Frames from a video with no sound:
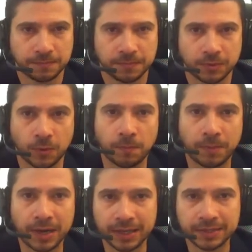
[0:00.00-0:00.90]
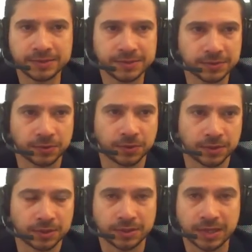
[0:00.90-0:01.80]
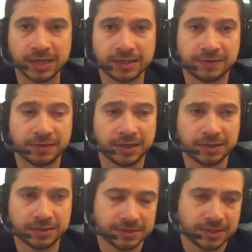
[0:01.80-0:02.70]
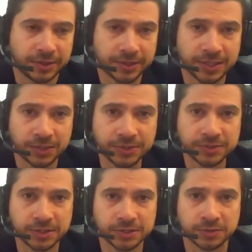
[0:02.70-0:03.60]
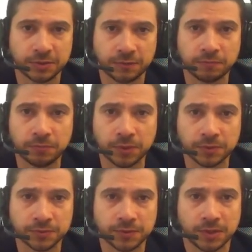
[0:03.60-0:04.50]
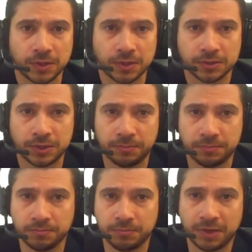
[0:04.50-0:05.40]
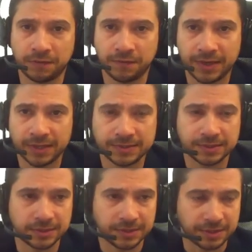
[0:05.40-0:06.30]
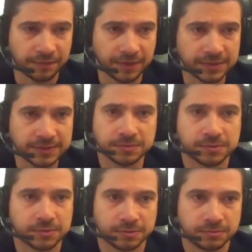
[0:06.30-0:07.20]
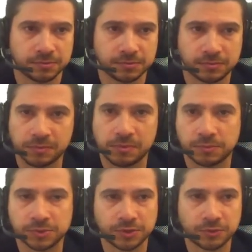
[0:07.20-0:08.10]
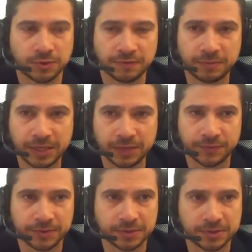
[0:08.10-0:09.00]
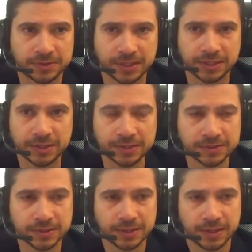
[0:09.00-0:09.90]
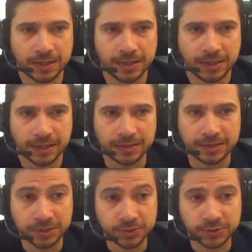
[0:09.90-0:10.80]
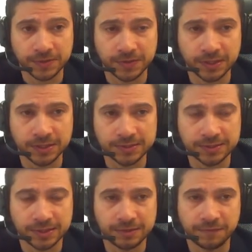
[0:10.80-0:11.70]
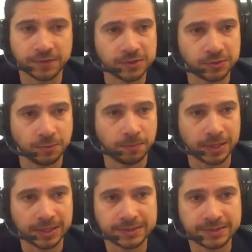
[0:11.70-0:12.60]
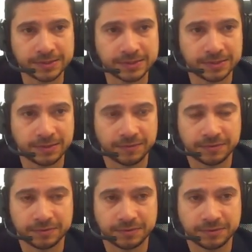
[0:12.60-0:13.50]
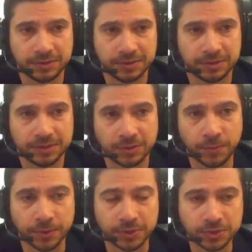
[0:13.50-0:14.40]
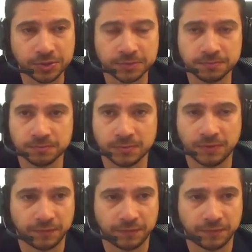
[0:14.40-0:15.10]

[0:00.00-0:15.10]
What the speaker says: combines or has characteristics of both the BFS and the DFS. So I'm sure you are familiar with these techniques. And the interesting thing is that the first two places in the competition, the